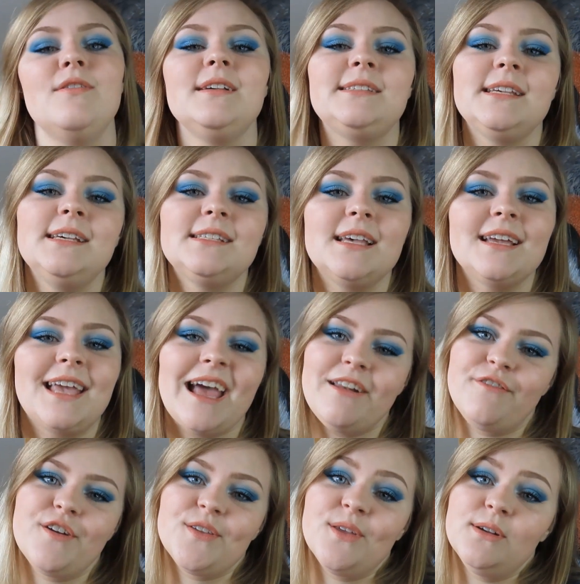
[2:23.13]
This is, again,
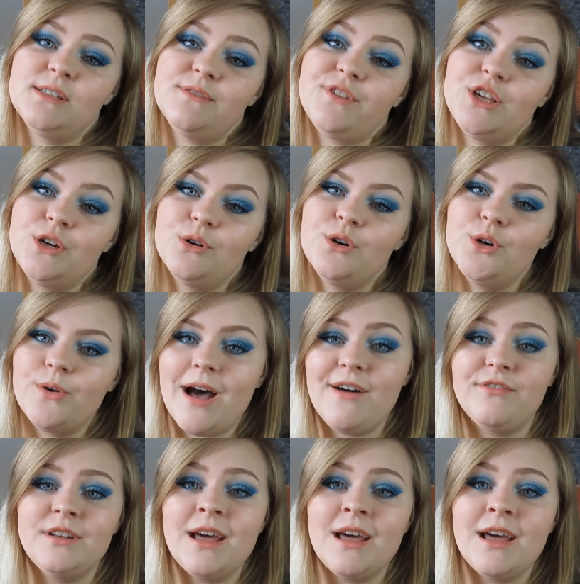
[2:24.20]
for those of you who have